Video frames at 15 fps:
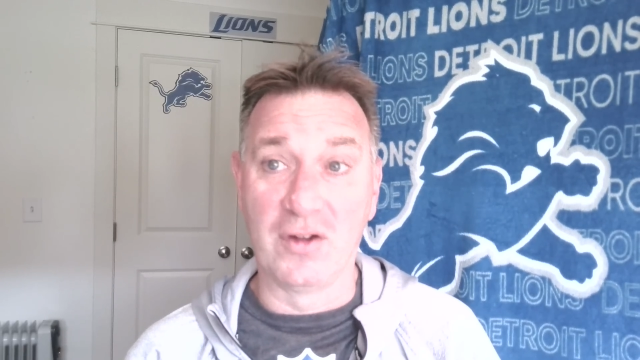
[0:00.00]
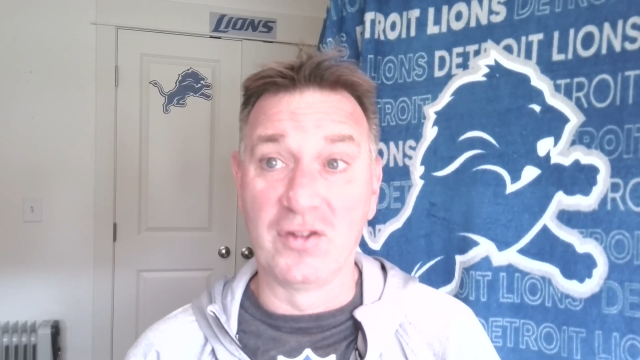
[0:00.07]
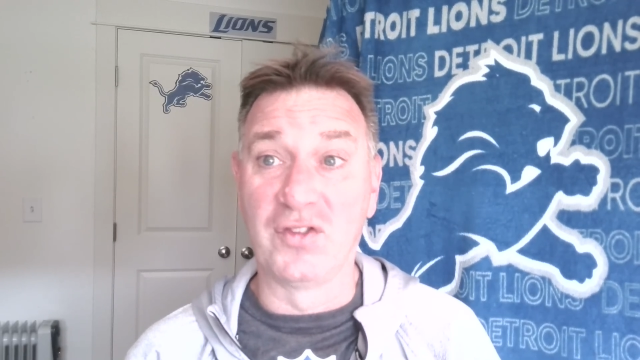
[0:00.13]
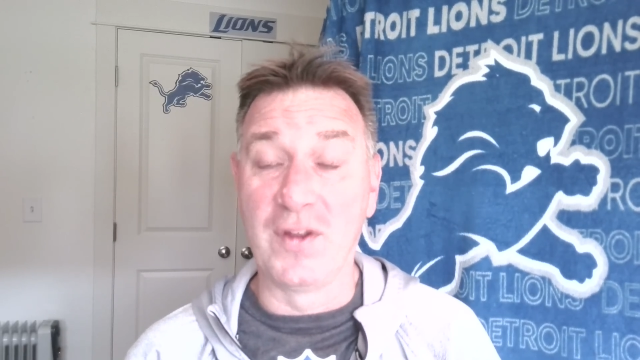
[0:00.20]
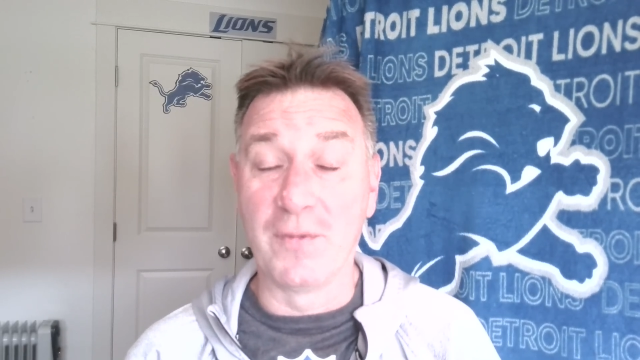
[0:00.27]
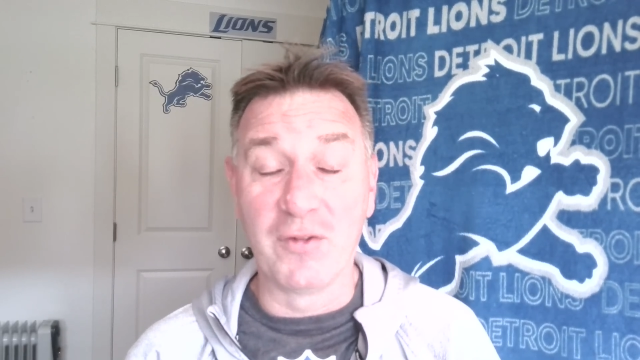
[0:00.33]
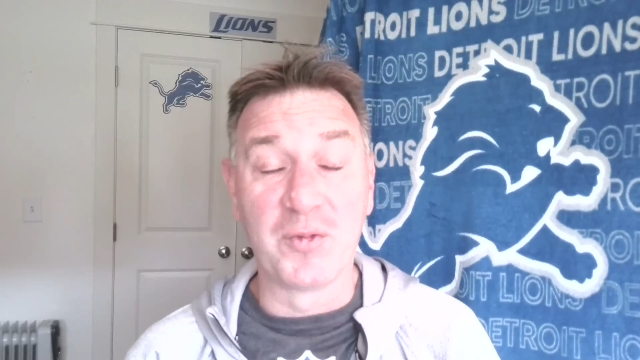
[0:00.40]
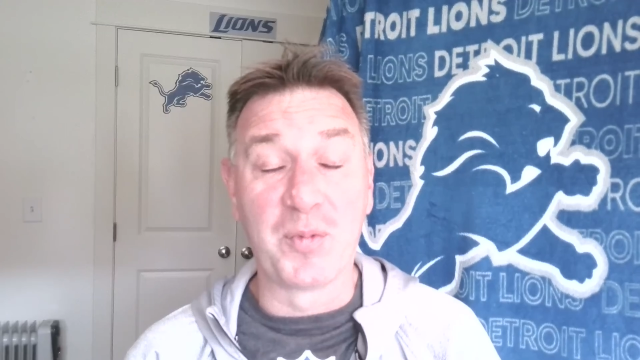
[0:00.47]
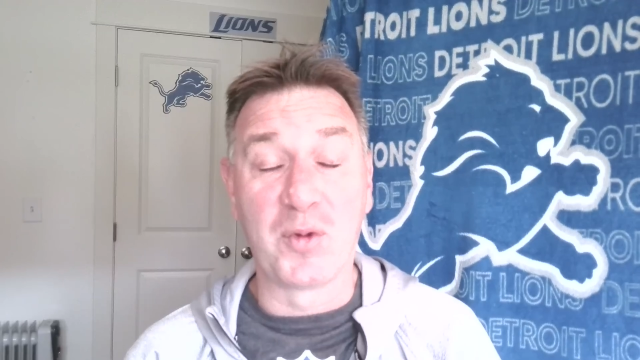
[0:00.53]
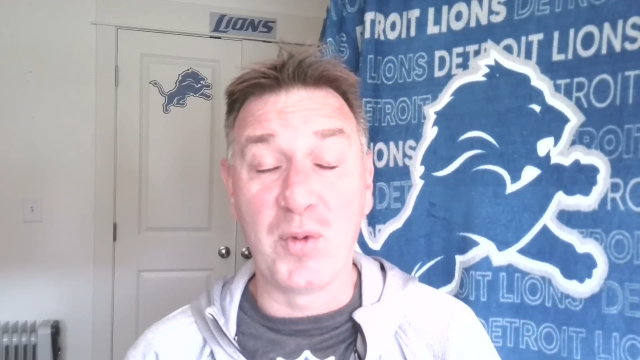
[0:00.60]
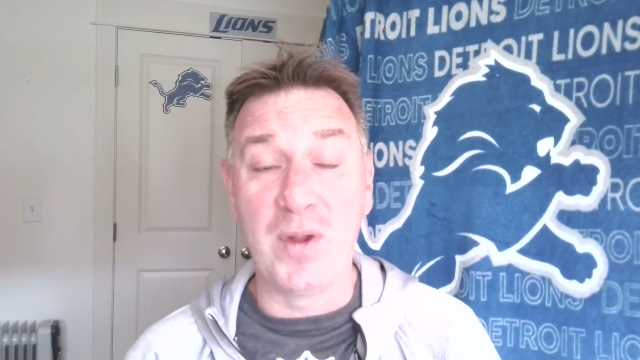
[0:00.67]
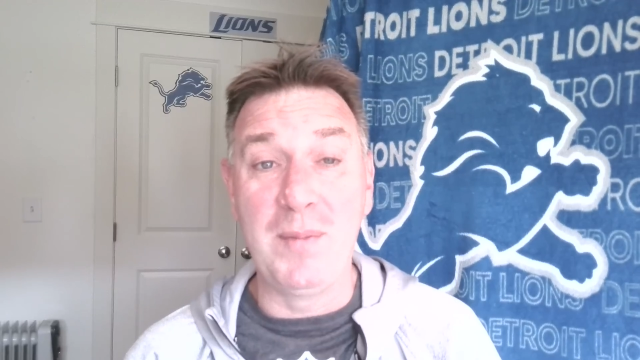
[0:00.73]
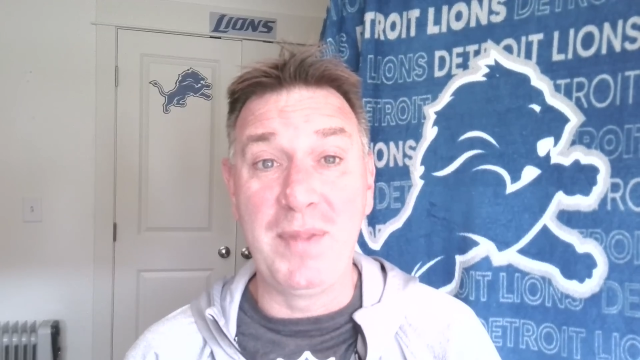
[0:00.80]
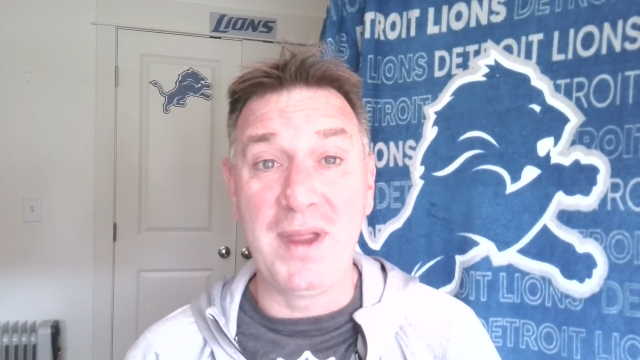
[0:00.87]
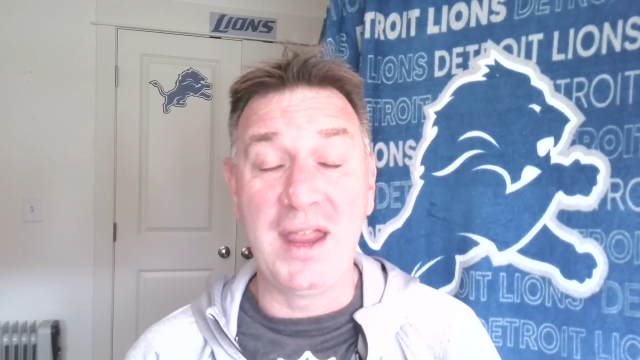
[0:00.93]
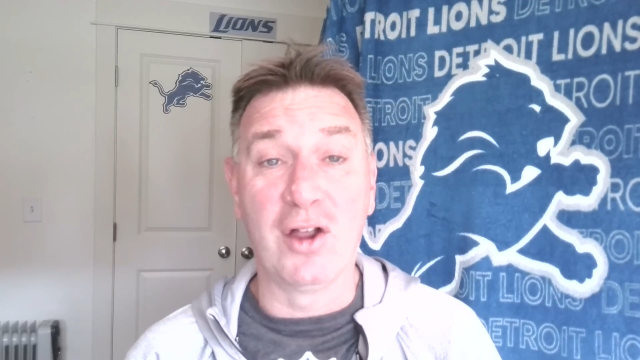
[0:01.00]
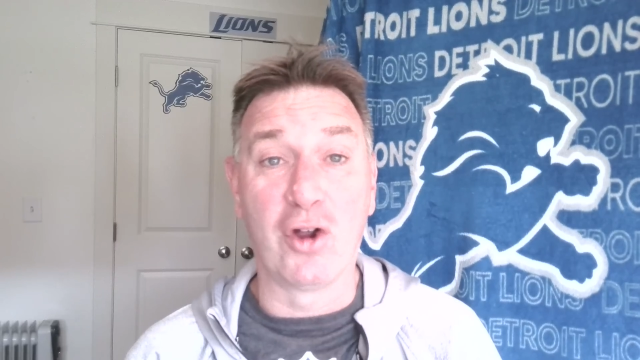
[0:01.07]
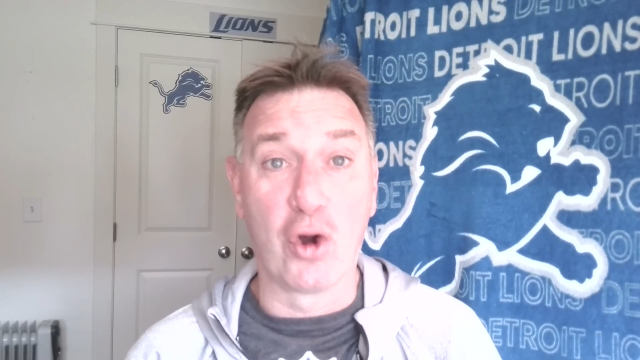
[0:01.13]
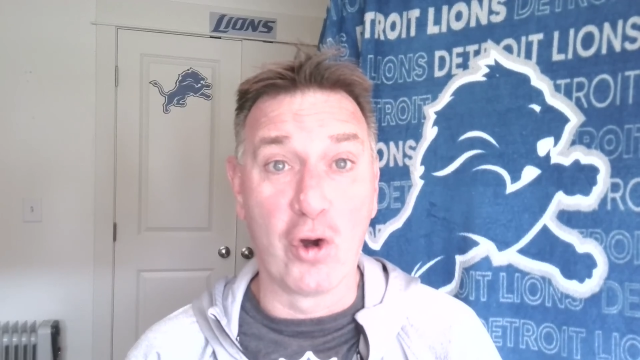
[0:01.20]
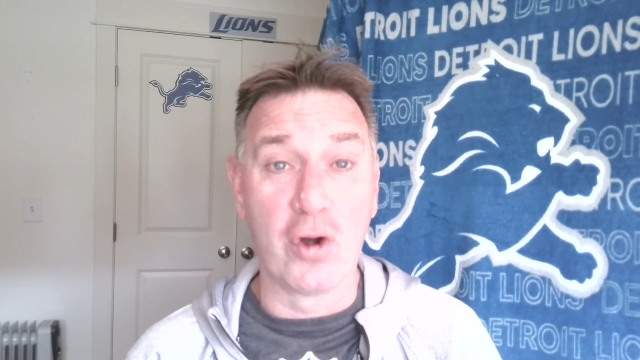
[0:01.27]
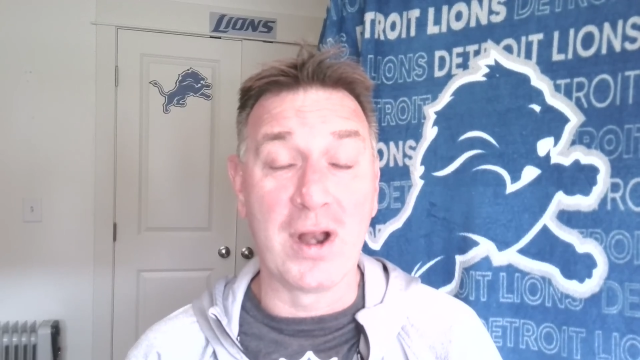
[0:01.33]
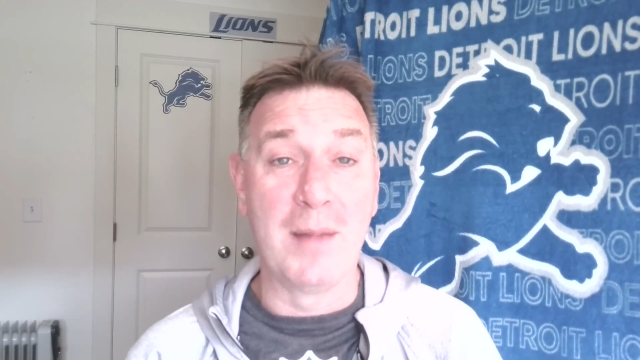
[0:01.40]
There's a difference between being
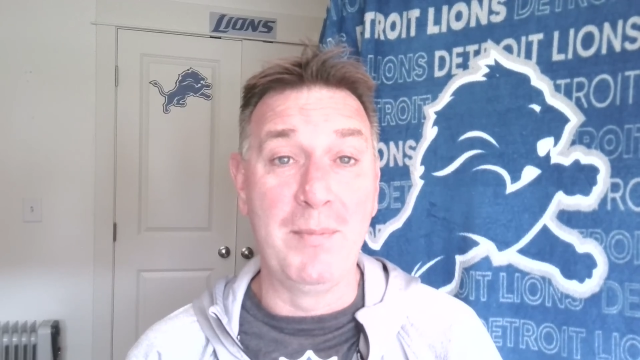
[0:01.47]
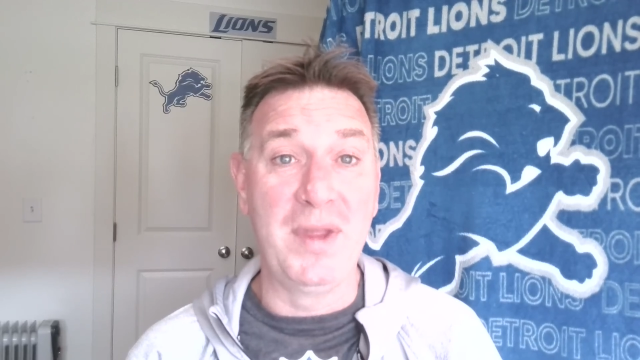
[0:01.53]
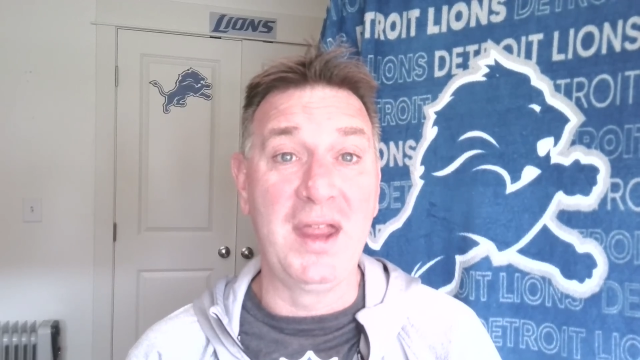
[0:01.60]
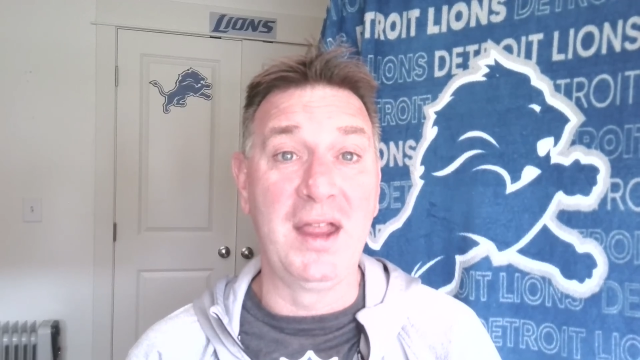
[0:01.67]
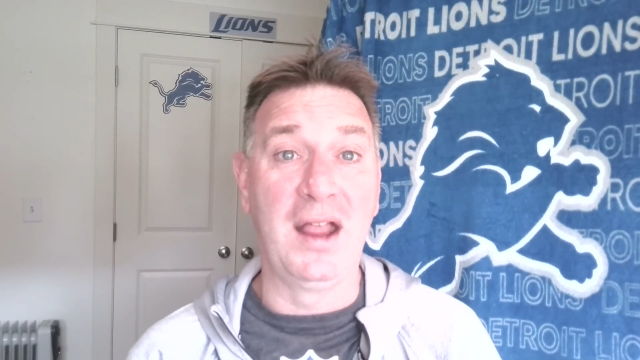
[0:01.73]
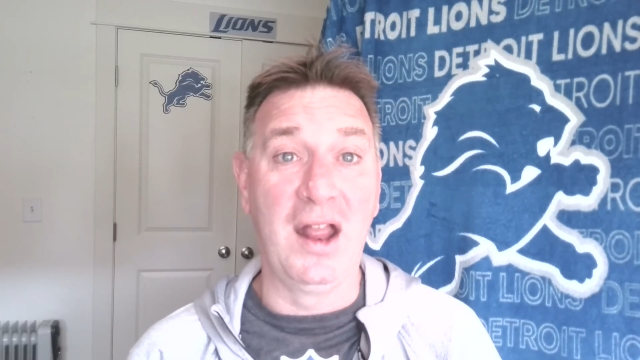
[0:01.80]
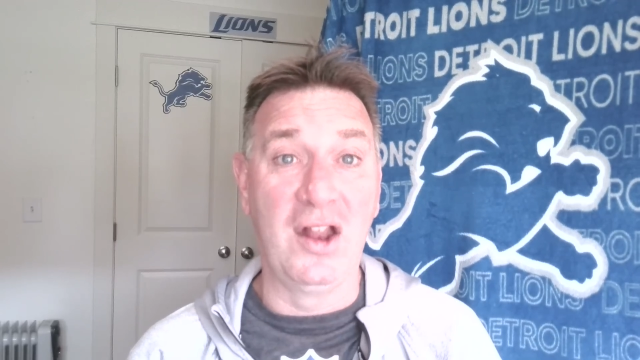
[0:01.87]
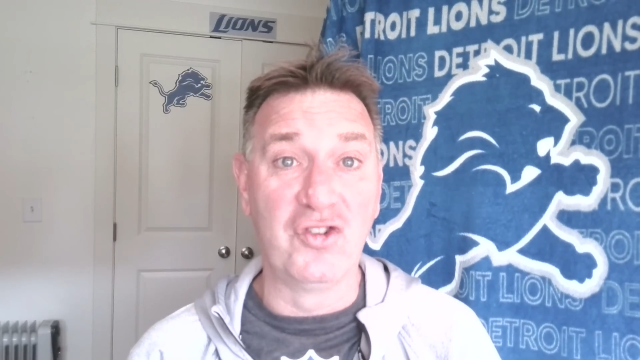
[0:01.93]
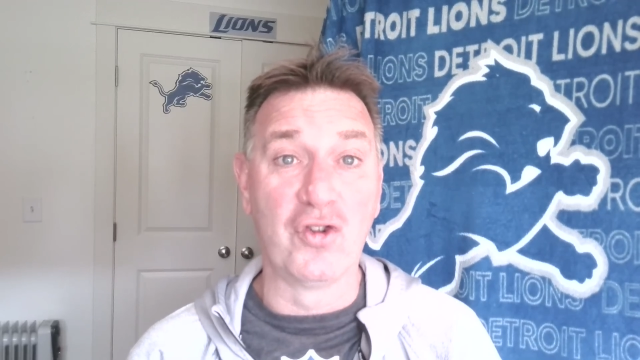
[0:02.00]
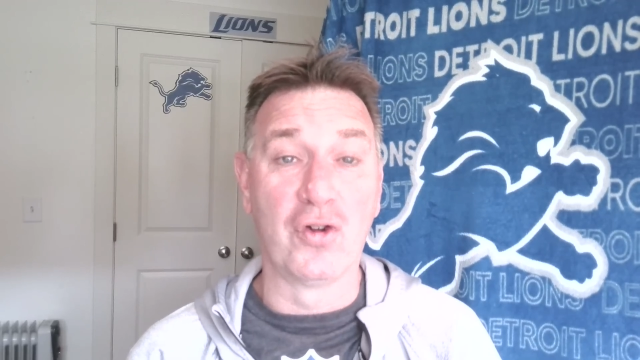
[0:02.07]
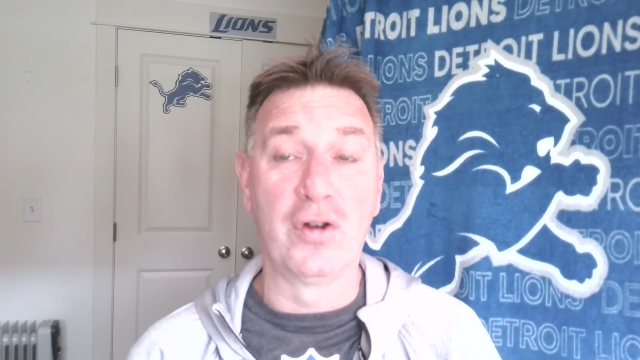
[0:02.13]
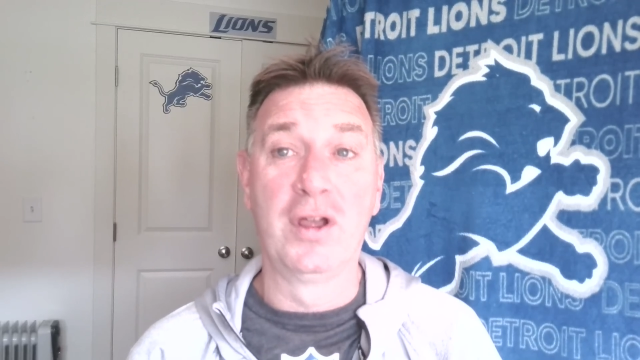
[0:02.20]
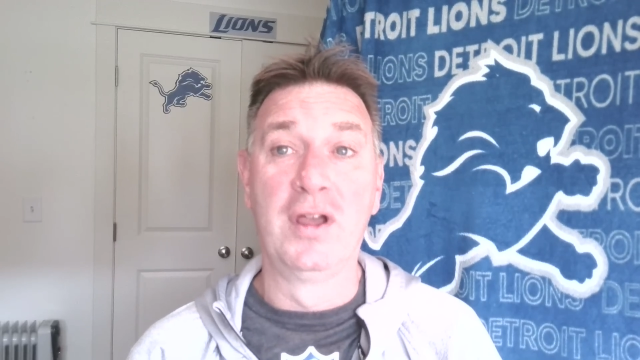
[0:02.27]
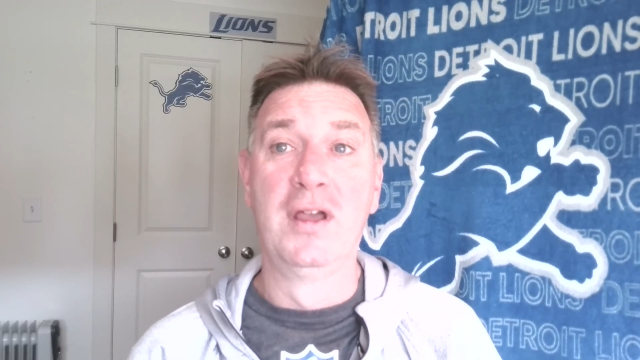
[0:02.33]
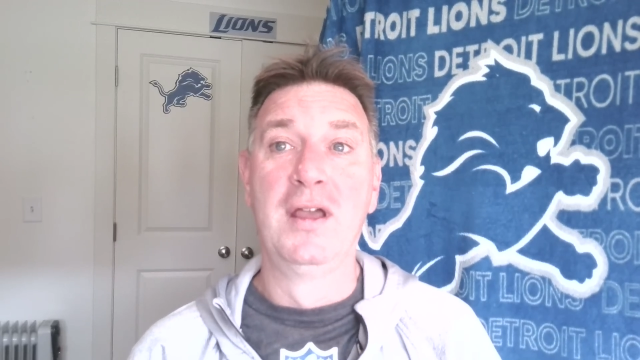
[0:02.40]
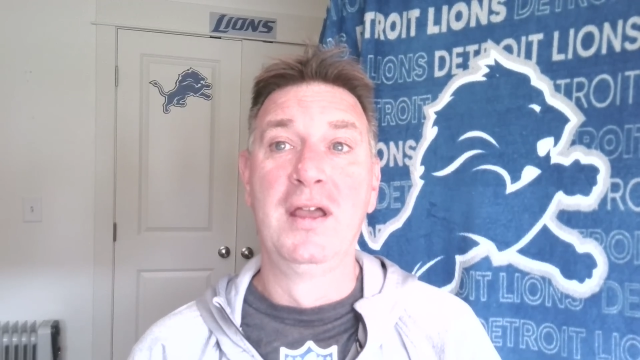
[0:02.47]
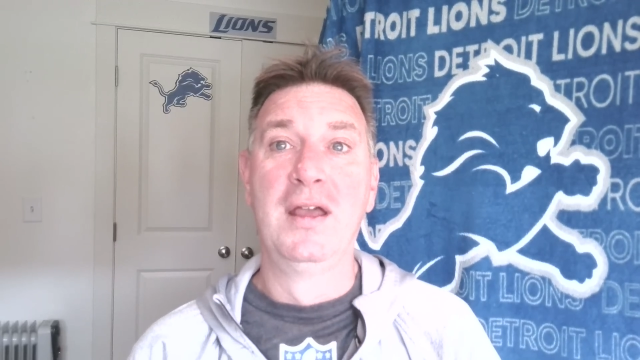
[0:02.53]
hurt and being injured.